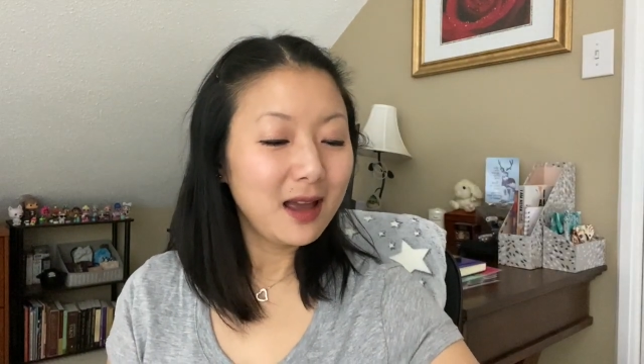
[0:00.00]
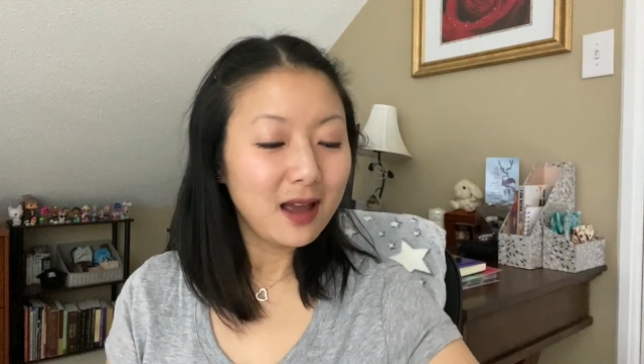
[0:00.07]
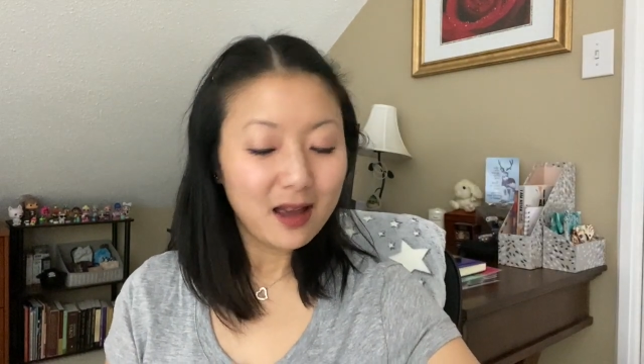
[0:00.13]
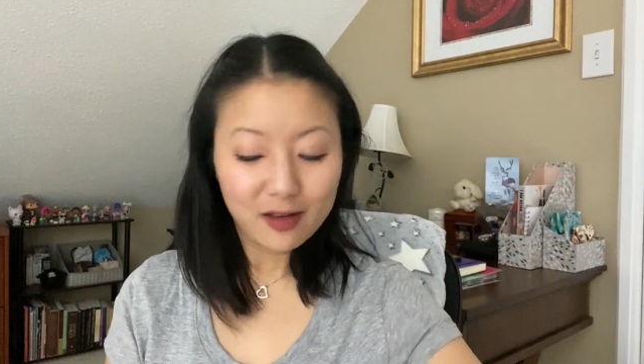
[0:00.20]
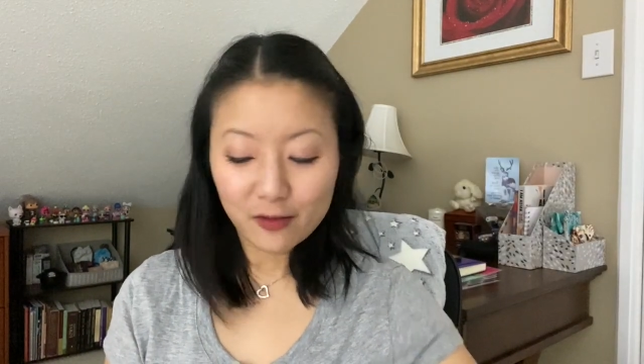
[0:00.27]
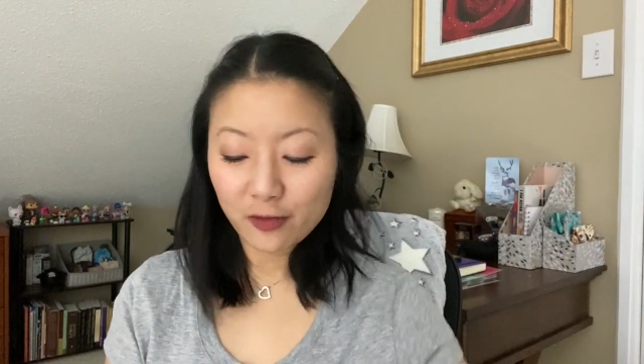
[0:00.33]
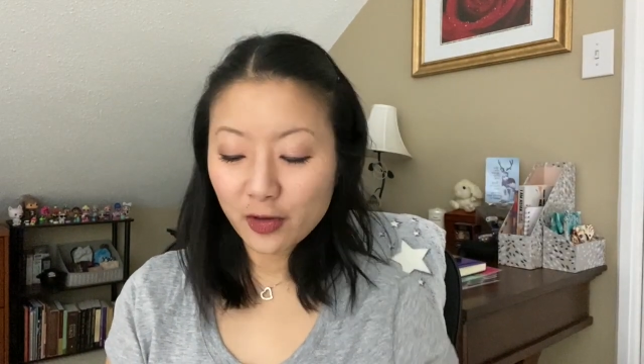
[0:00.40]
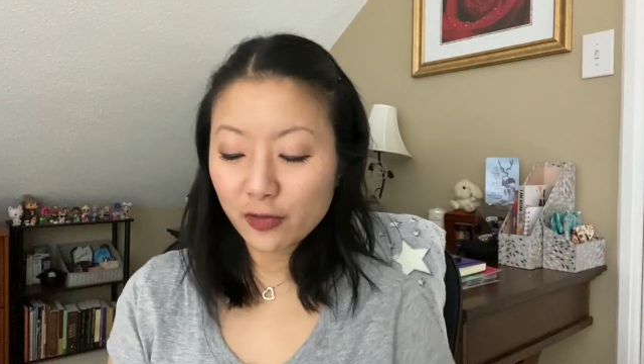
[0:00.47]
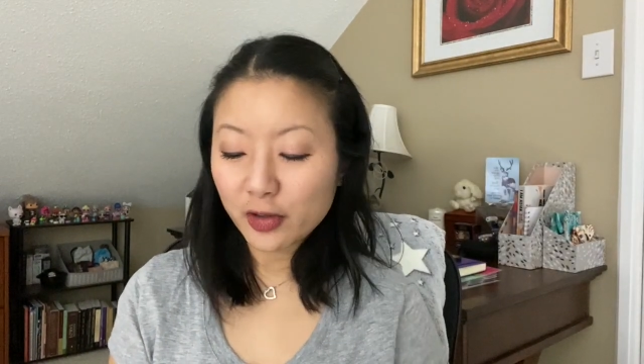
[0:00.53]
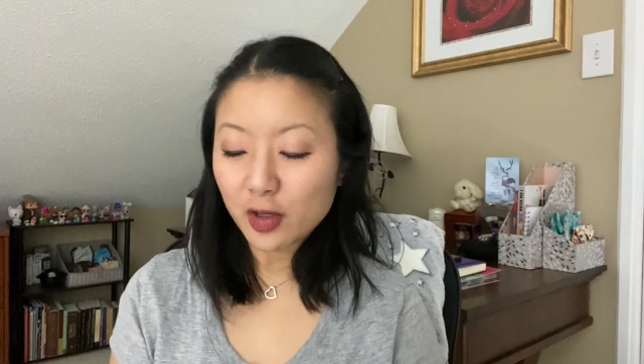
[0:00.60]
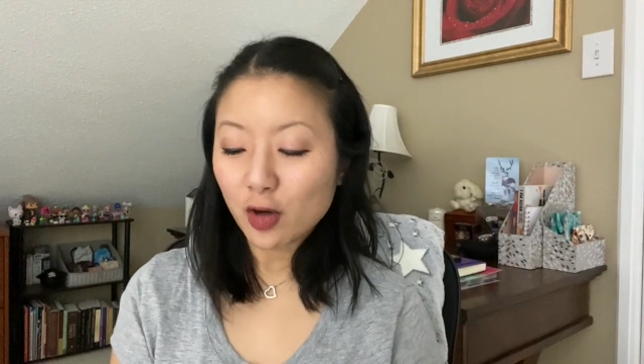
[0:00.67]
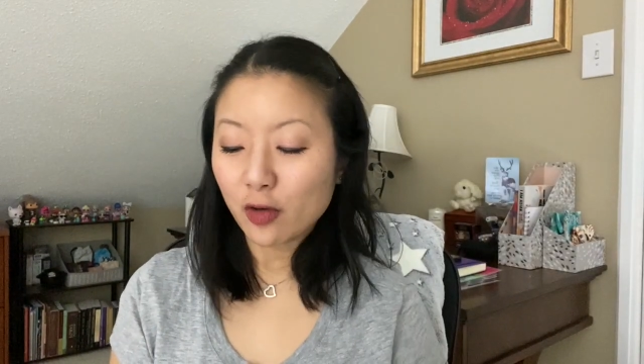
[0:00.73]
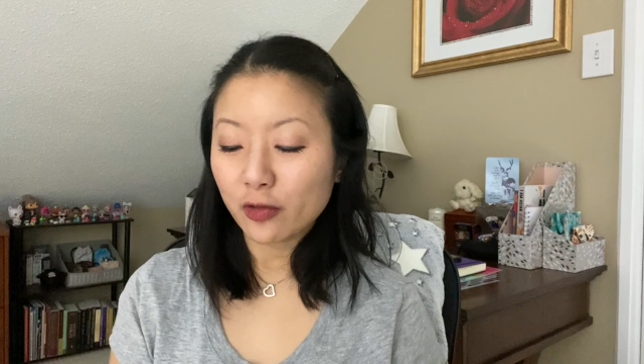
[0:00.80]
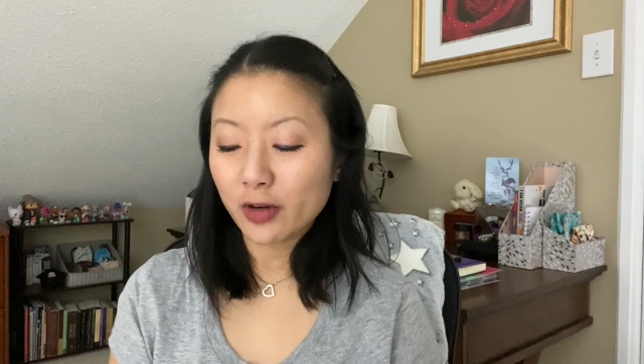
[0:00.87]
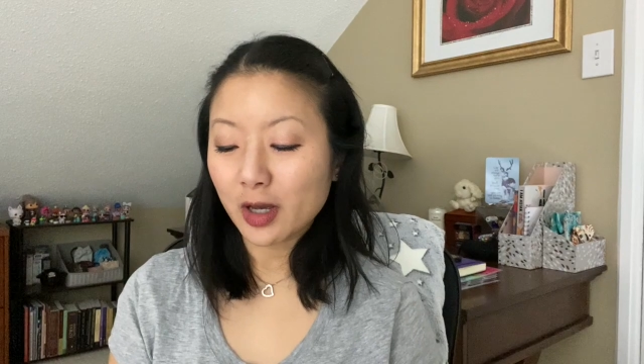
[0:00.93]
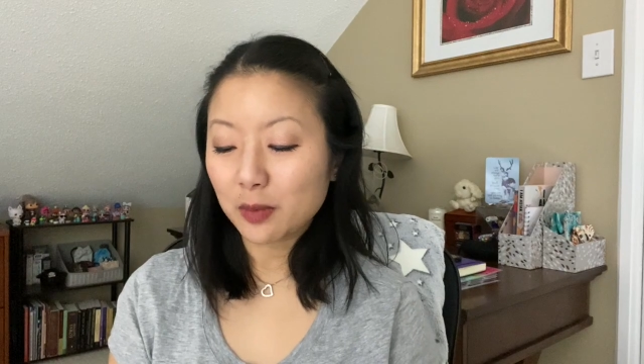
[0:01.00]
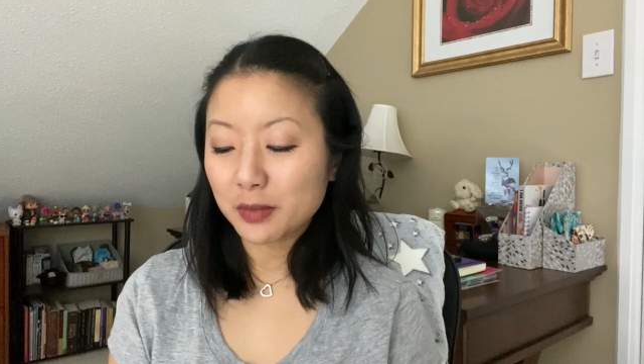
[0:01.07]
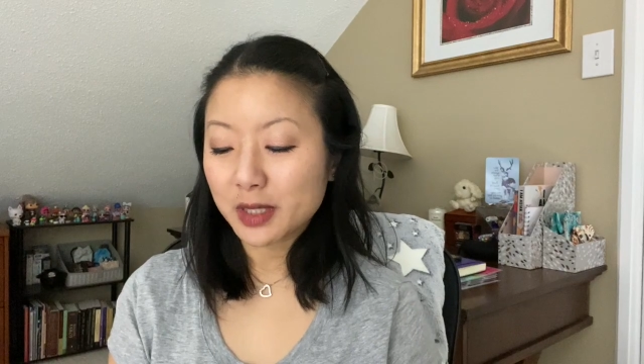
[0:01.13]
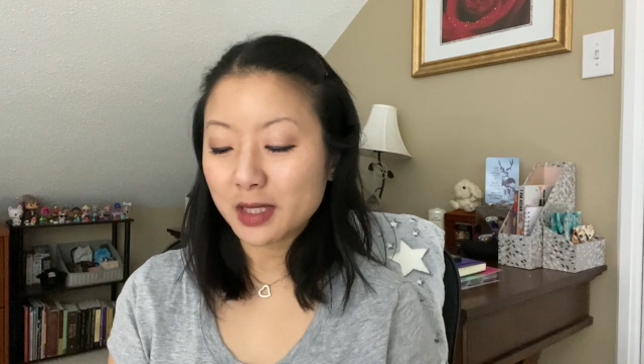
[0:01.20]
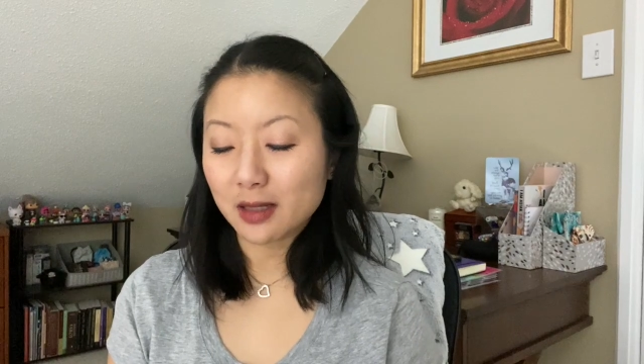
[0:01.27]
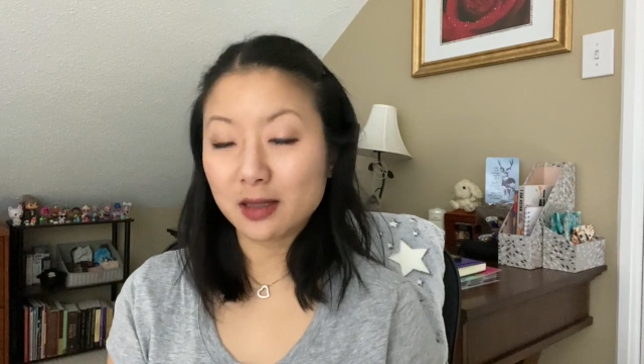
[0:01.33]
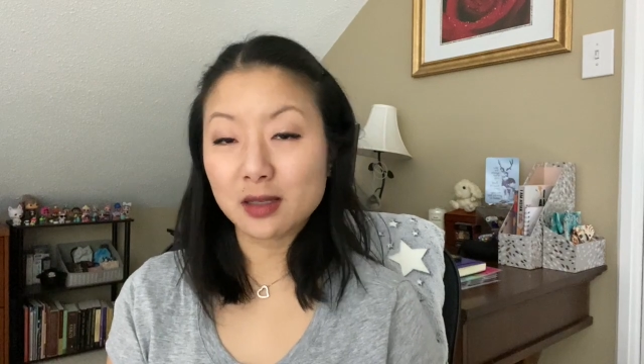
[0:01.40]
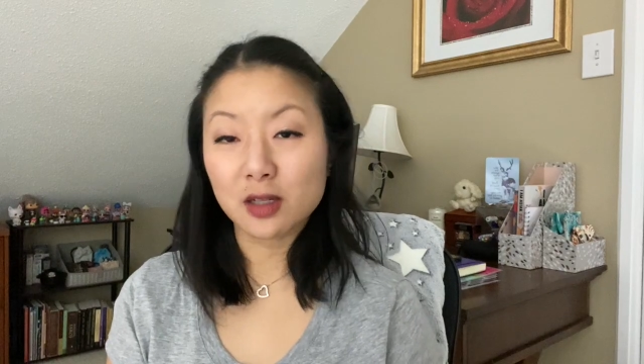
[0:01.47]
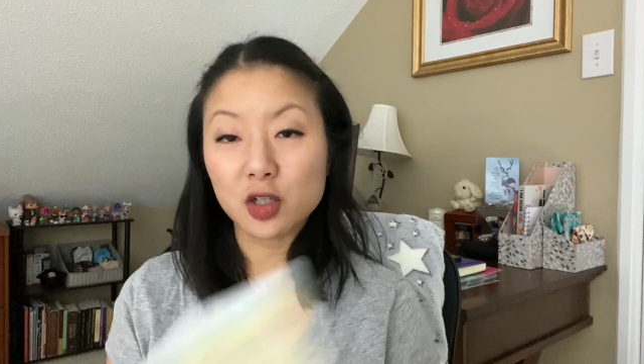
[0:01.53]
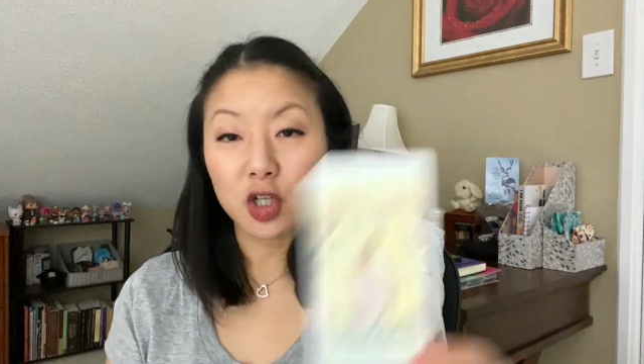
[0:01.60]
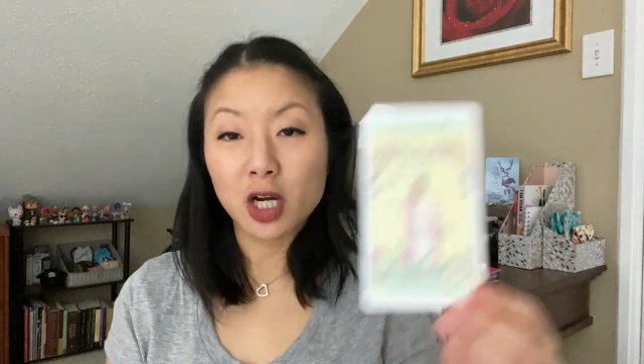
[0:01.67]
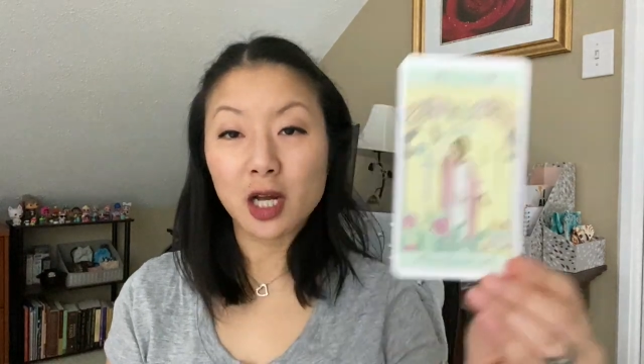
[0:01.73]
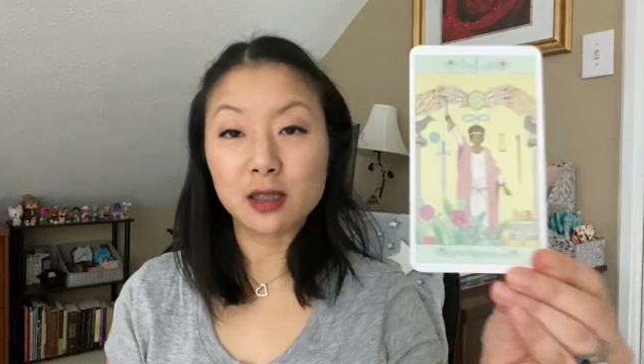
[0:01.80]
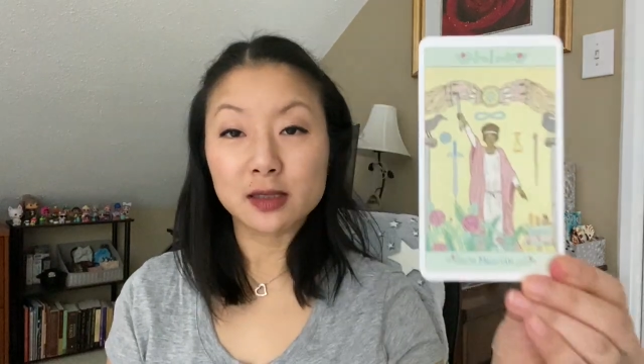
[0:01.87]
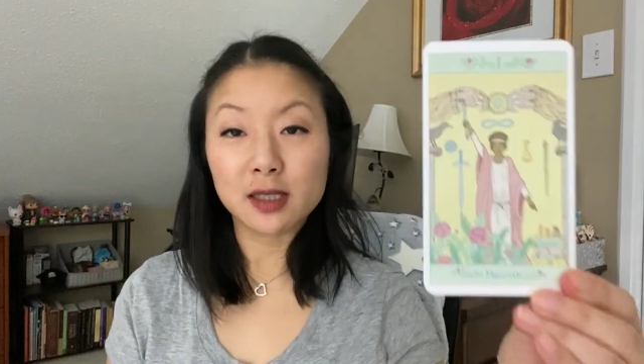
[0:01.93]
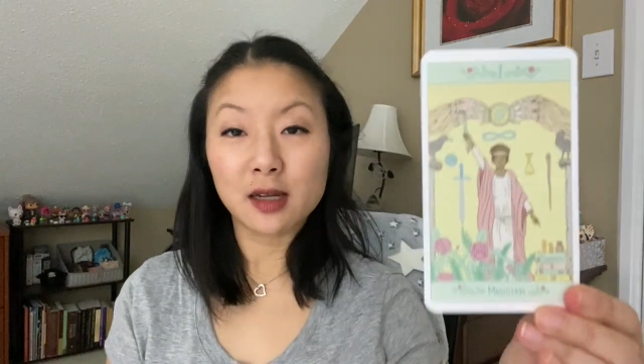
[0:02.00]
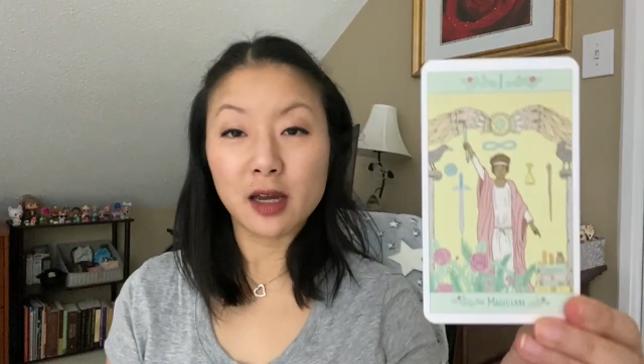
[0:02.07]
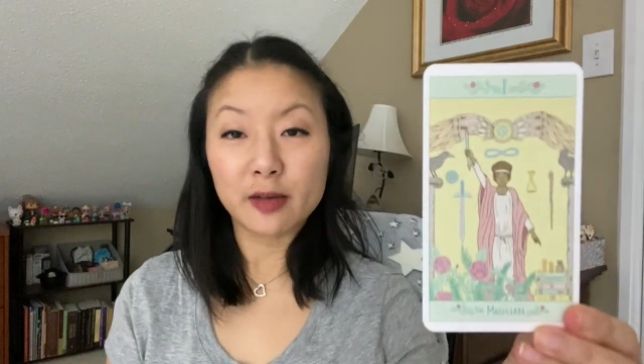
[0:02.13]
Vivi over at Mystic Sunchild and I